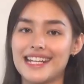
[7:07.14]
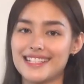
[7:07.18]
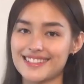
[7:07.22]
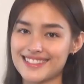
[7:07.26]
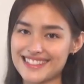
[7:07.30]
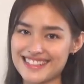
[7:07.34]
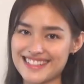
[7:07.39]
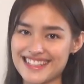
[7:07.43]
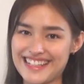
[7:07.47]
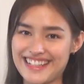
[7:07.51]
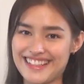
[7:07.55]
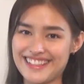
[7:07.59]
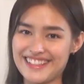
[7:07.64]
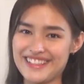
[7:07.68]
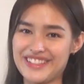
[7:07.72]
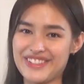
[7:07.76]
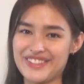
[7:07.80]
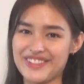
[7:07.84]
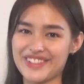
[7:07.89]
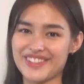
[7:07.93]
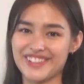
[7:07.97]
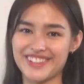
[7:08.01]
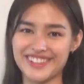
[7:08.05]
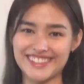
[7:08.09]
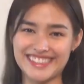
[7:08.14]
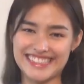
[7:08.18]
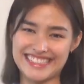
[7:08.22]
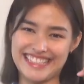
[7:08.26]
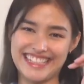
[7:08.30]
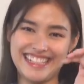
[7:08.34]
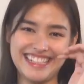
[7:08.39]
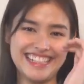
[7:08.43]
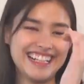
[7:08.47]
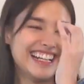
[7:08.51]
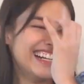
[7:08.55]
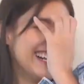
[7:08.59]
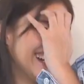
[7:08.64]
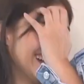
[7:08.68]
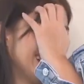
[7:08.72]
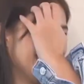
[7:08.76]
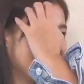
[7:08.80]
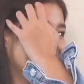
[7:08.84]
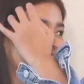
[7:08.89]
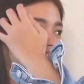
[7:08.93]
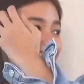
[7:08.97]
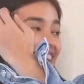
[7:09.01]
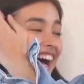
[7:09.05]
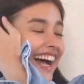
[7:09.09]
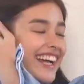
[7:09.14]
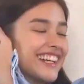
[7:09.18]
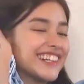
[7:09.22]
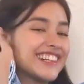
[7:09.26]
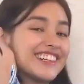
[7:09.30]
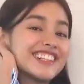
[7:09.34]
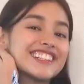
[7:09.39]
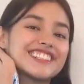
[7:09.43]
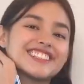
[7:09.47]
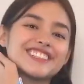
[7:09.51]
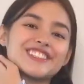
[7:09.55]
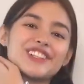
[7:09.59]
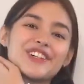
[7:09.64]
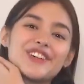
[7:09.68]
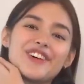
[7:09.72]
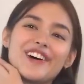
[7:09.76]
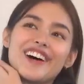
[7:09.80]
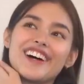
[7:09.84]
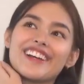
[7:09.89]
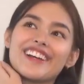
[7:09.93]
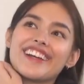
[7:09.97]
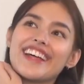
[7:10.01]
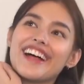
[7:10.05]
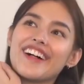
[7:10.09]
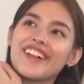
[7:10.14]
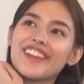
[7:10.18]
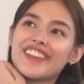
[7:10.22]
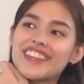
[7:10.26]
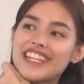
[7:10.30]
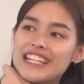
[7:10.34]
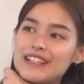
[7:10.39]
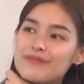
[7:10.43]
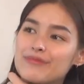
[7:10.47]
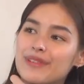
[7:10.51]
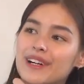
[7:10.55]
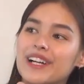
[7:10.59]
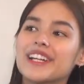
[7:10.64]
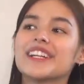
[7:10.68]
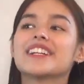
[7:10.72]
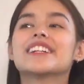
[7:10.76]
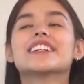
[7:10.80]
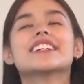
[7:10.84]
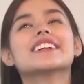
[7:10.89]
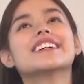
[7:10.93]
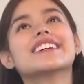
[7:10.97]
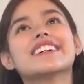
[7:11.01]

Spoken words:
Instant noodles. I know it's so unhealthy, but